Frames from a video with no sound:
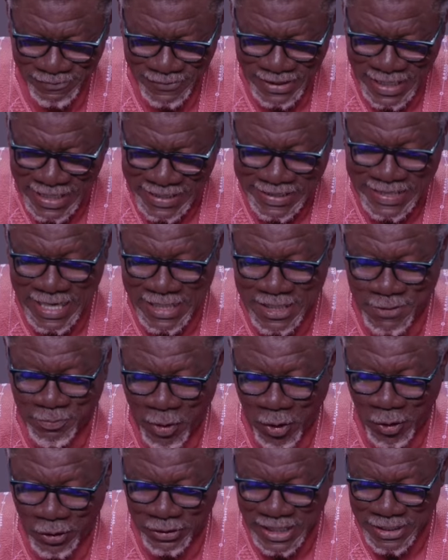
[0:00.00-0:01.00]
It takes
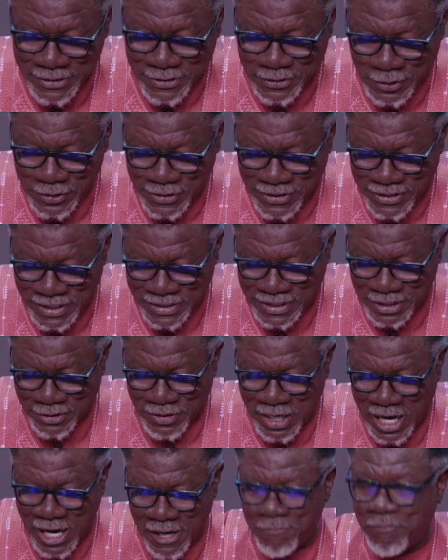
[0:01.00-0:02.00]
boldness to sit
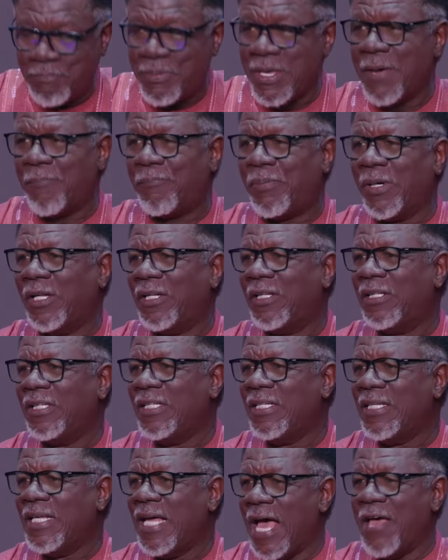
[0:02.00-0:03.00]
around people
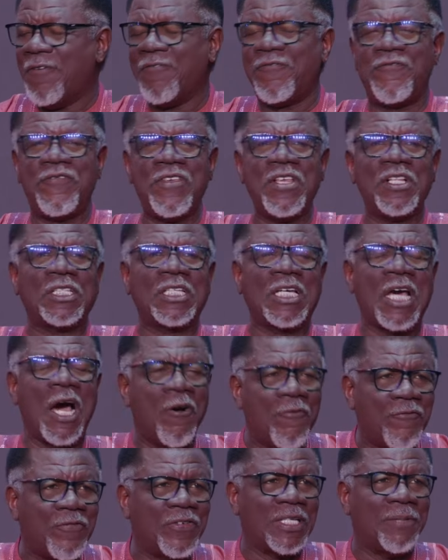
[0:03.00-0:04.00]
and feel
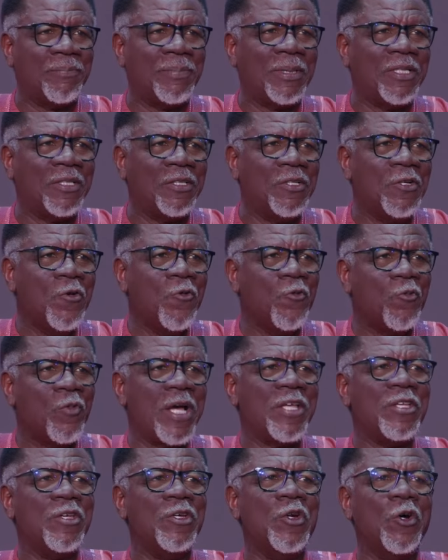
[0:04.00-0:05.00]
comfortable when
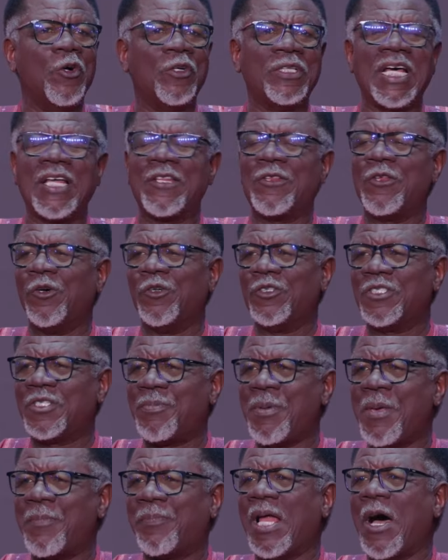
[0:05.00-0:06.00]
you know that those
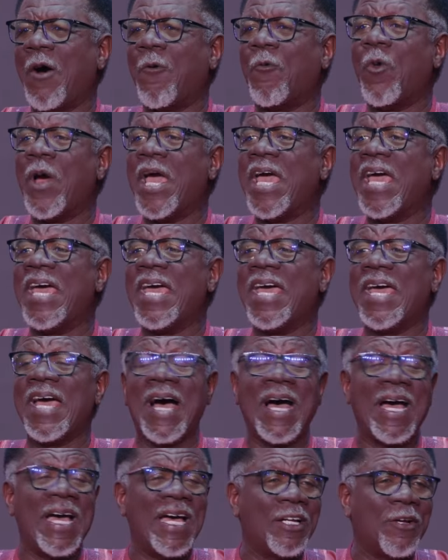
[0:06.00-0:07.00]
people are way
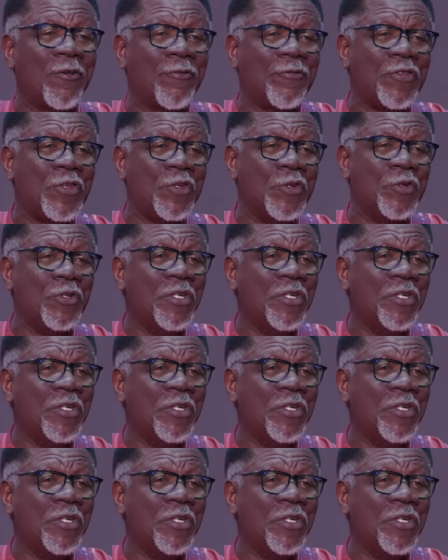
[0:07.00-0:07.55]
ahead of you,